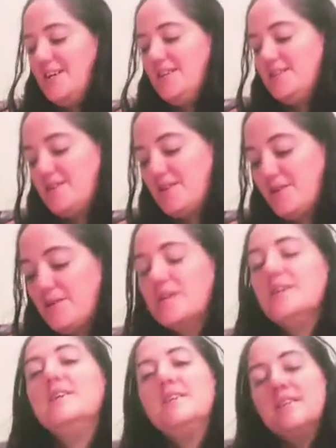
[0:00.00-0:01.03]
So
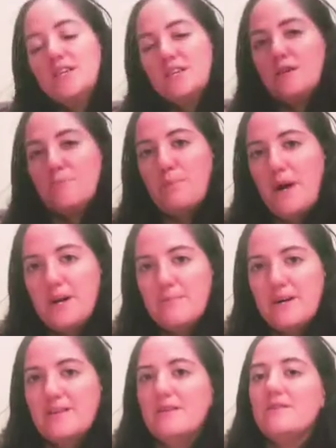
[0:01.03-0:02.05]
your Pada
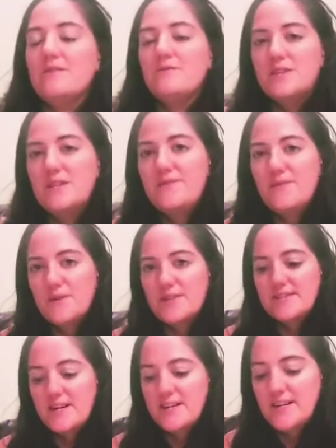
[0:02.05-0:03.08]
Bandha, really
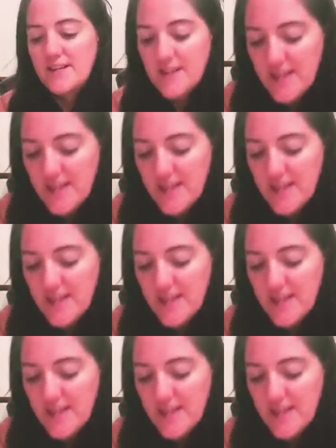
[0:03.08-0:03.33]
focus on it.